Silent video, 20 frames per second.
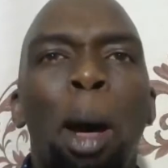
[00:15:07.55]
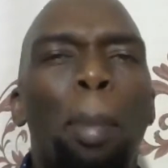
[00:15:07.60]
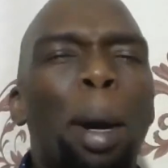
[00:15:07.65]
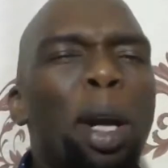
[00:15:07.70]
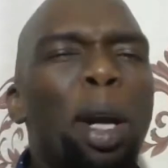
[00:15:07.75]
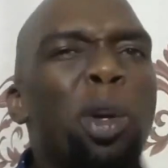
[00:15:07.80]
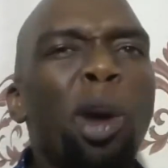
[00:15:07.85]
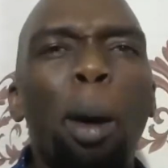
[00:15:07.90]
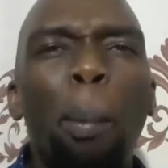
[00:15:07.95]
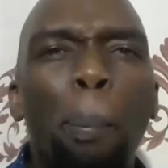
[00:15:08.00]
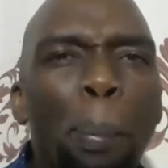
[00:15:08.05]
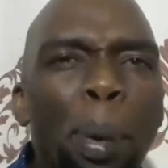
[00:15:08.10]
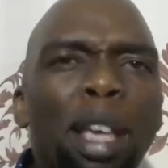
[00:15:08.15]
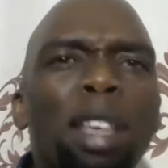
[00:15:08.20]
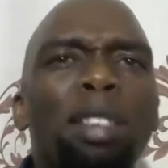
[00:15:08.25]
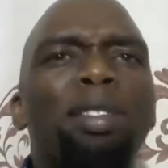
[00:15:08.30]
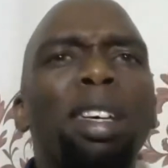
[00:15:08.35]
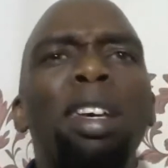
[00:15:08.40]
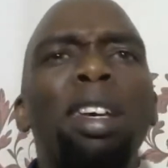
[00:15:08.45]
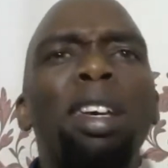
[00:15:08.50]
but you are
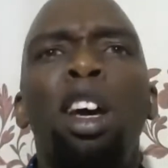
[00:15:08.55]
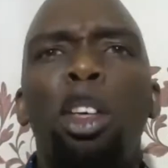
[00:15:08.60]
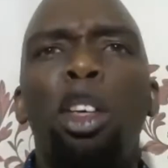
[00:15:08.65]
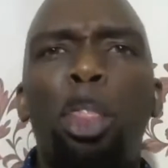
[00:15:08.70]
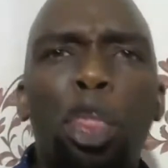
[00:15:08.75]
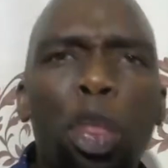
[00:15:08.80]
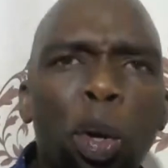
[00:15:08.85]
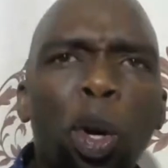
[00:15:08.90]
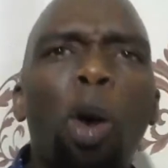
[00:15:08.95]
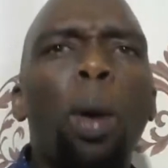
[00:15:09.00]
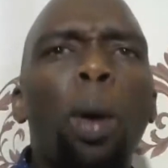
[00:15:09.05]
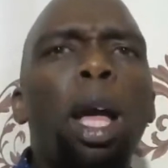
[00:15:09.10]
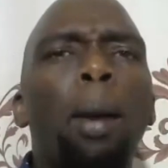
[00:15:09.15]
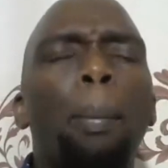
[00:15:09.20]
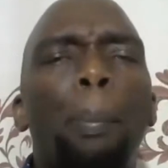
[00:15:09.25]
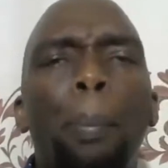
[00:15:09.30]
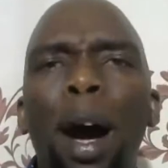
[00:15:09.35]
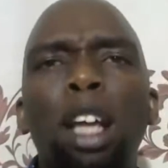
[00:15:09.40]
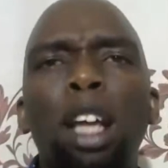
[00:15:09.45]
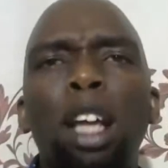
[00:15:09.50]
busy
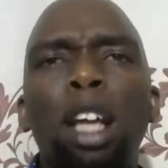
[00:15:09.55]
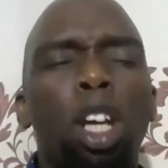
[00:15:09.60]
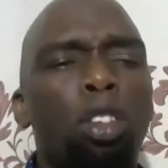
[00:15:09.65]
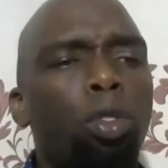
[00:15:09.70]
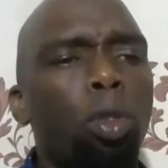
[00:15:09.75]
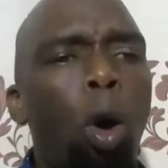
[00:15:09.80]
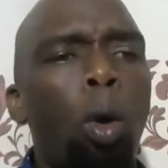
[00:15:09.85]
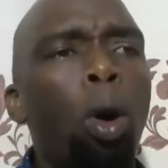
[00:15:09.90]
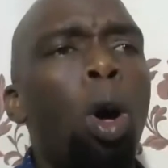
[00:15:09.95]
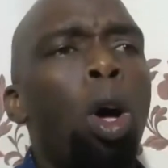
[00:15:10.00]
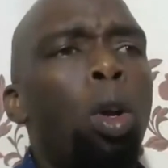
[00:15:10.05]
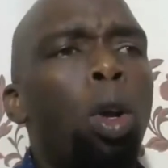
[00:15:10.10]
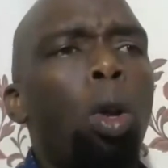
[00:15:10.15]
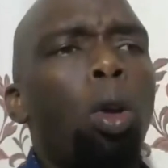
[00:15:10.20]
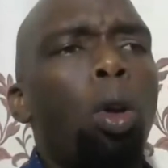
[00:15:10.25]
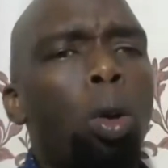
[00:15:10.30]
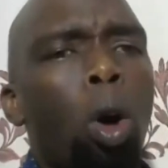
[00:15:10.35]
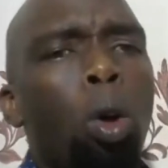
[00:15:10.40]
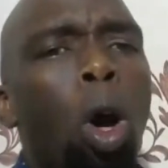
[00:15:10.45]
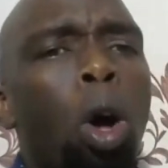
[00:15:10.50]
throwing punches. Oh,
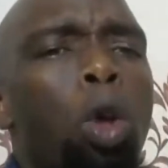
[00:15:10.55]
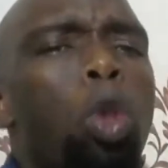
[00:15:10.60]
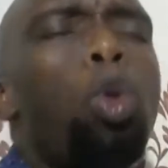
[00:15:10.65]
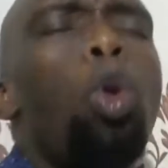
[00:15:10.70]
no.